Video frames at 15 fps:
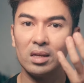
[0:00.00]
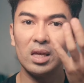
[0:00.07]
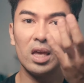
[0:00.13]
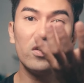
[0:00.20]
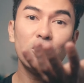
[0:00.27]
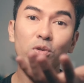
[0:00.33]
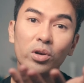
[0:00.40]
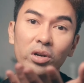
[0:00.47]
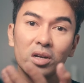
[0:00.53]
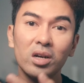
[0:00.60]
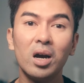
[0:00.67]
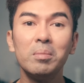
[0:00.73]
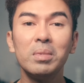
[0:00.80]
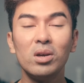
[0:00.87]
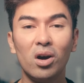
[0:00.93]
if you're
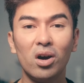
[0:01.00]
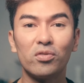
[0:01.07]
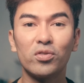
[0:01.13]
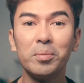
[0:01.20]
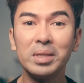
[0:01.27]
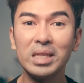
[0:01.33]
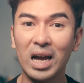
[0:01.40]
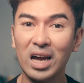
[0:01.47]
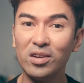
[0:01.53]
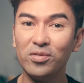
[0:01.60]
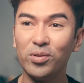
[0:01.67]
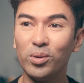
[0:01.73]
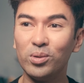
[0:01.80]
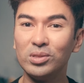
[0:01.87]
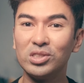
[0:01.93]
coming off from an
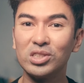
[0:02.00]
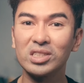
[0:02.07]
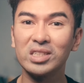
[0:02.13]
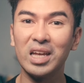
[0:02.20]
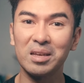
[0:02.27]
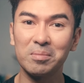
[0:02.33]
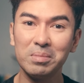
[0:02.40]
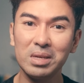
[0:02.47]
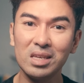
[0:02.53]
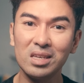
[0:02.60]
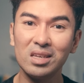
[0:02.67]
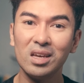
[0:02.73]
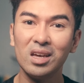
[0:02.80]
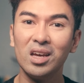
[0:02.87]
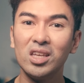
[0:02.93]
iPhone just like
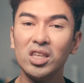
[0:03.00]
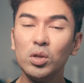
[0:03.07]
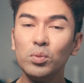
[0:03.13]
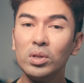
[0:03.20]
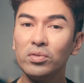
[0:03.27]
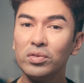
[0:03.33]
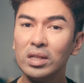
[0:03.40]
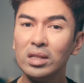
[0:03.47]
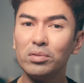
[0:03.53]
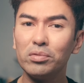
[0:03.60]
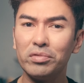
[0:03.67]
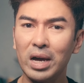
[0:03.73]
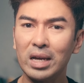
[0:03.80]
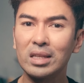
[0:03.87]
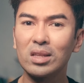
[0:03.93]
me, you will feel
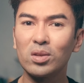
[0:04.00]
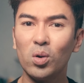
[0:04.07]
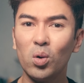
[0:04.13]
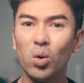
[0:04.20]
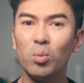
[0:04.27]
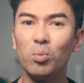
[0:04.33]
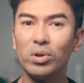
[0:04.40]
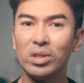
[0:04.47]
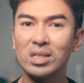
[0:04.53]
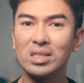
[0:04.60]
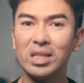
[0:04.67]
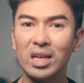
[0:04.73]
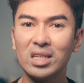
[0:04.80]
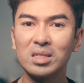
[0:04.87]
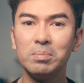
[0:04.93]
right at home with
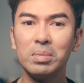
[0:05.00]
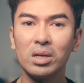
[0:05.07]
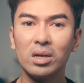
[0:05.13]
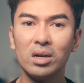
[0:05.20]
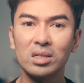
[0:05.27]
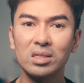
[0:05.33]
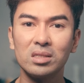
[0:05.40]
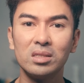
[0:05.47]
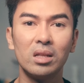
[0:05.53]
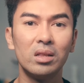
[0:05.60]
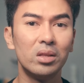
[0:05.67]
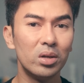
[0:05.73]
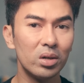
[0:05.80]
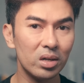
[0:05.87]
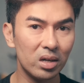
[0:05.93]
this lens because the
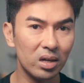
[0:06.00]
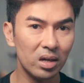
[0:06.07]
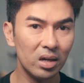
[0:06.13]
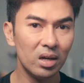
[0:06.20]
look,